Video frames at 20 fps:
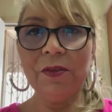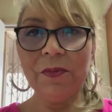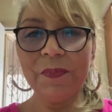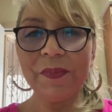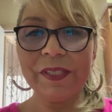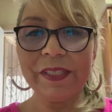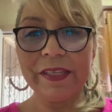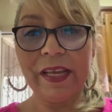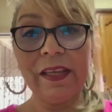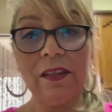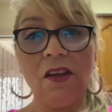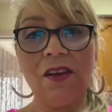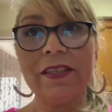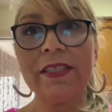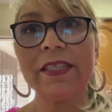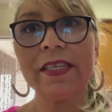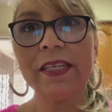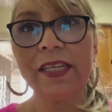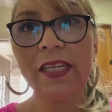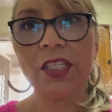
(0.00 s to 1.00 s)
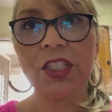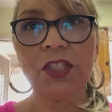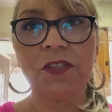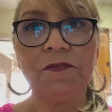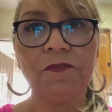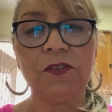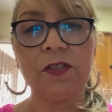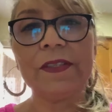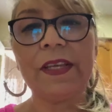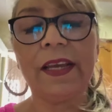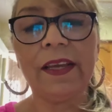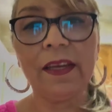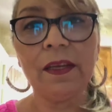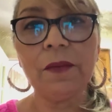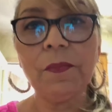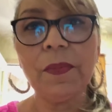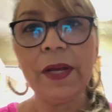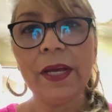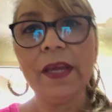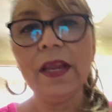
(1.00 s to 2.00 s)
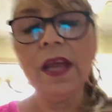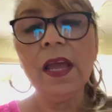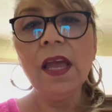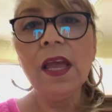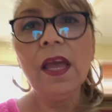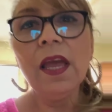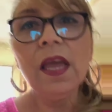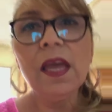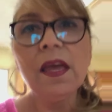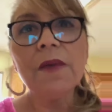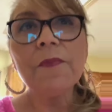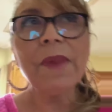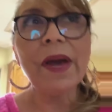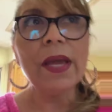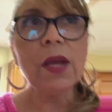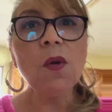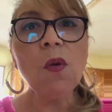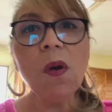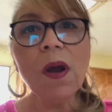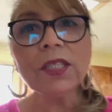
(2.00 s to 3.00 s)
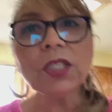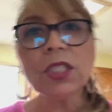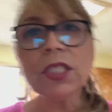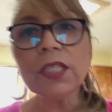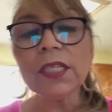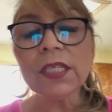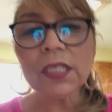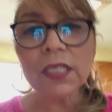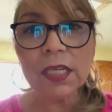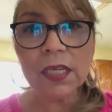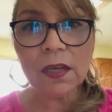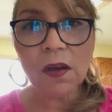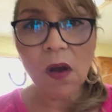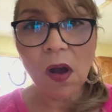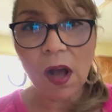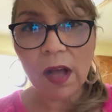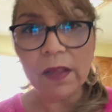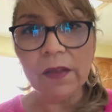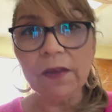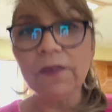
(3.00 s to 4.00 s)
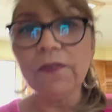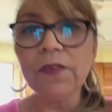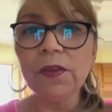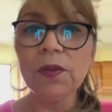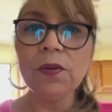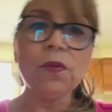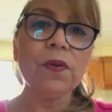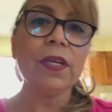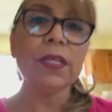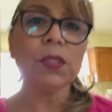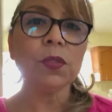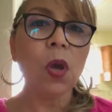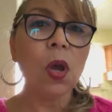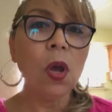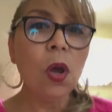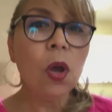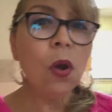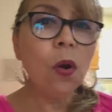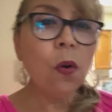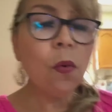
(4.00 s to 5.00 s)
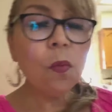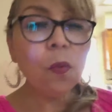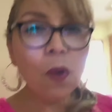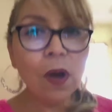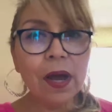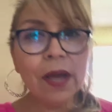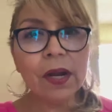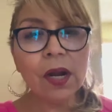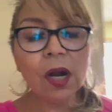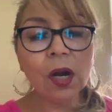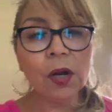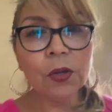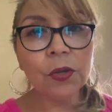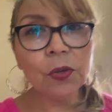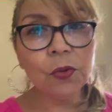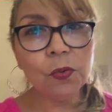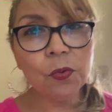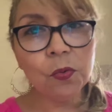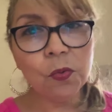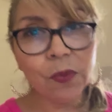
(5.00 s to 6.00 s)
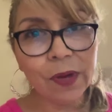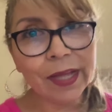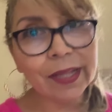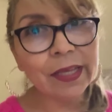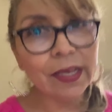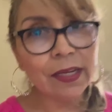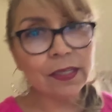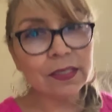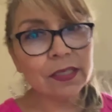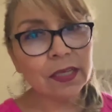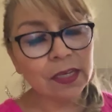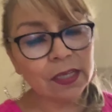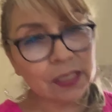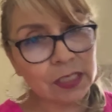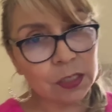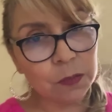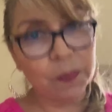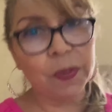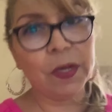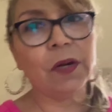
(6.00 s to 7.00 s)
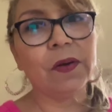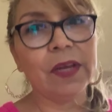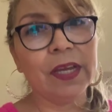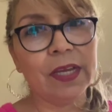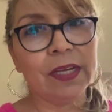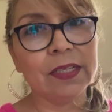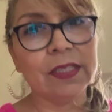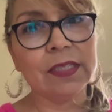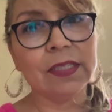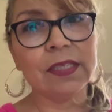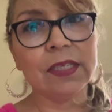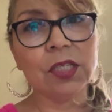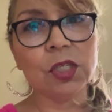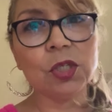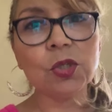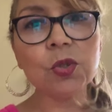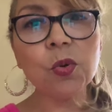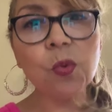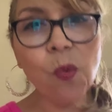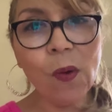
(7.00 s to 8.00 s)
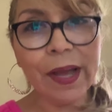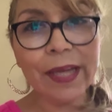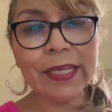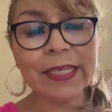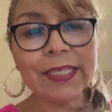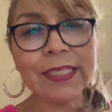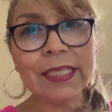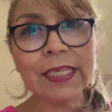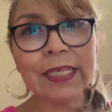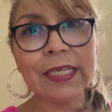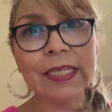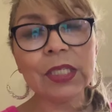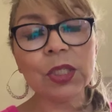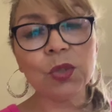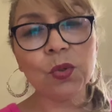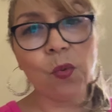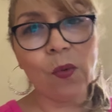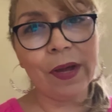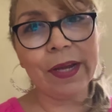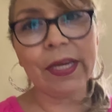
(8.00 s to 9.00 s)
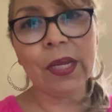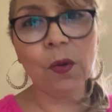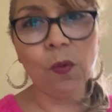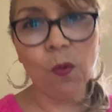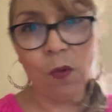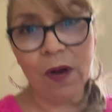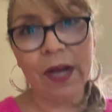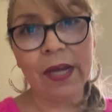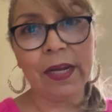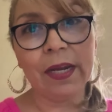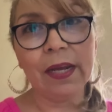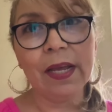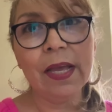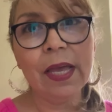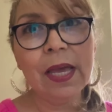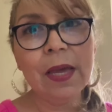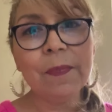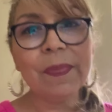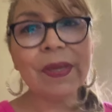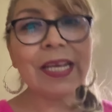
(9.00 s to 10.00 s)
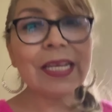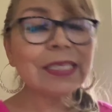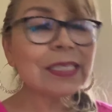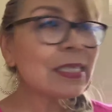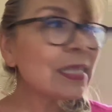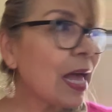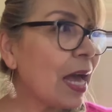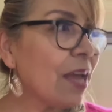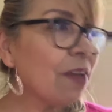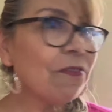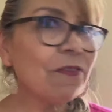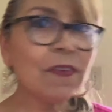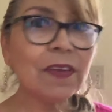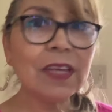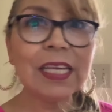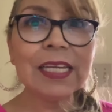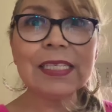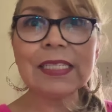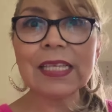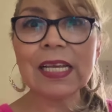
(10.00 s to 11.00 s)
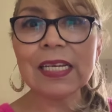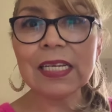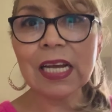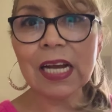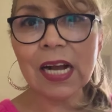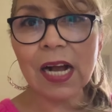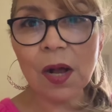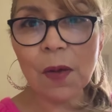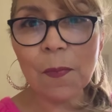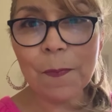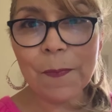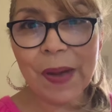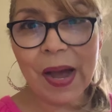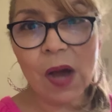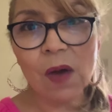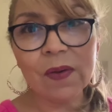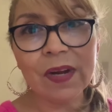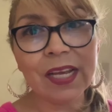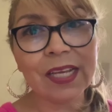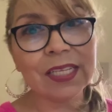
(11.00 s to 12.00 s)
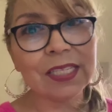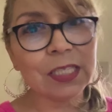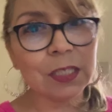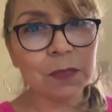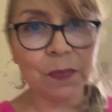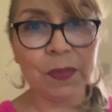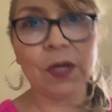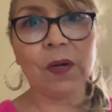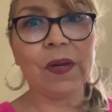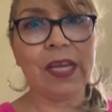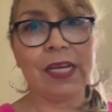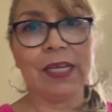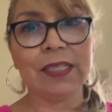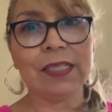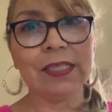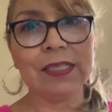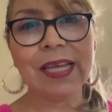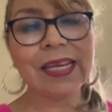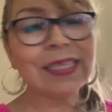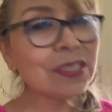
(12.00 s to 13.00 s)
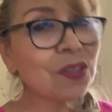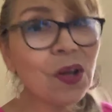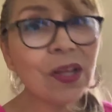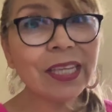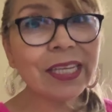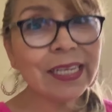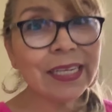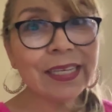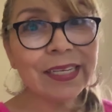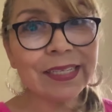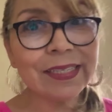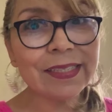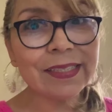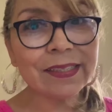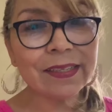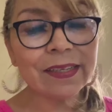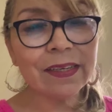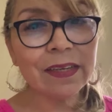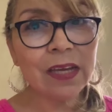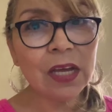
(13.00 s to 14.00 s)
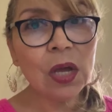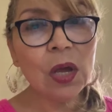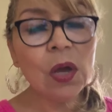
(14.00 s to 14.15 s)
Oops, I lost connection for a second, but my question to all of you is, what are you willing to experience in 2021? Because life is about experience. That's all it is.